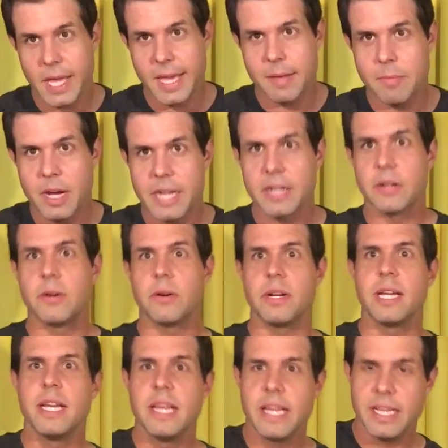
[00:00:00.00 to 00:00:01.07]
and minor
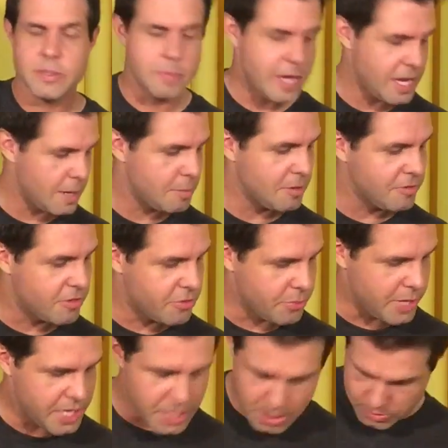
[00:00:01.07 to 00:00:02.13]
chord is made up of
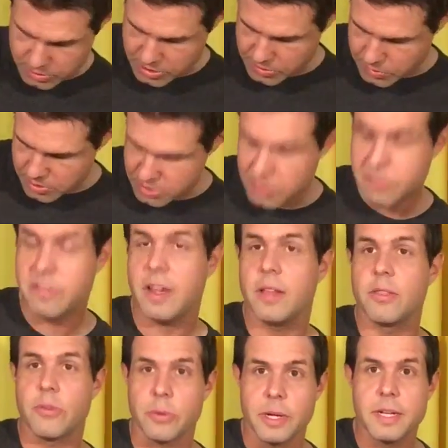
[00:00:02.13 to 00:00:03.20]
3 notes. So once you've
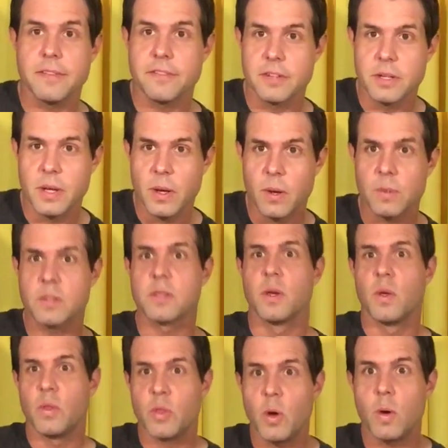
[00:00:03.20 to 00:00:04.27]
found 3 different notes,
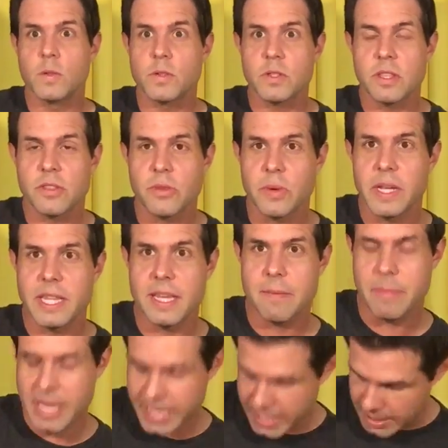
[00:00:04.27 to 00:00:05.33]
those are the 3 that
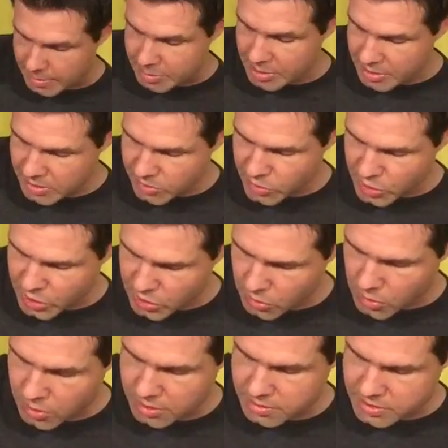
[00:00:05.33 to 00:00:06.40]
make up the
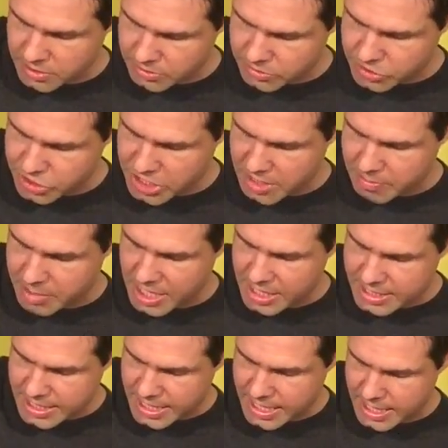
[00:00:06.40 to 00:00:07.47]
chord. So G, B,
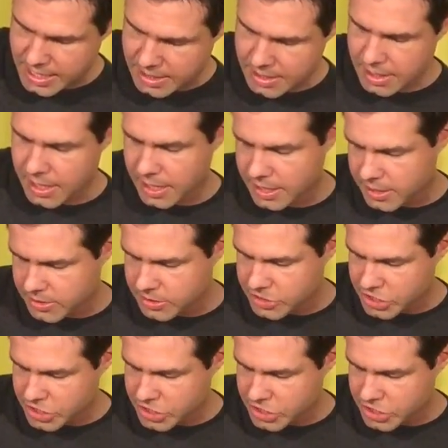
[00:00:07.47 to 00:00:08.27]
D, another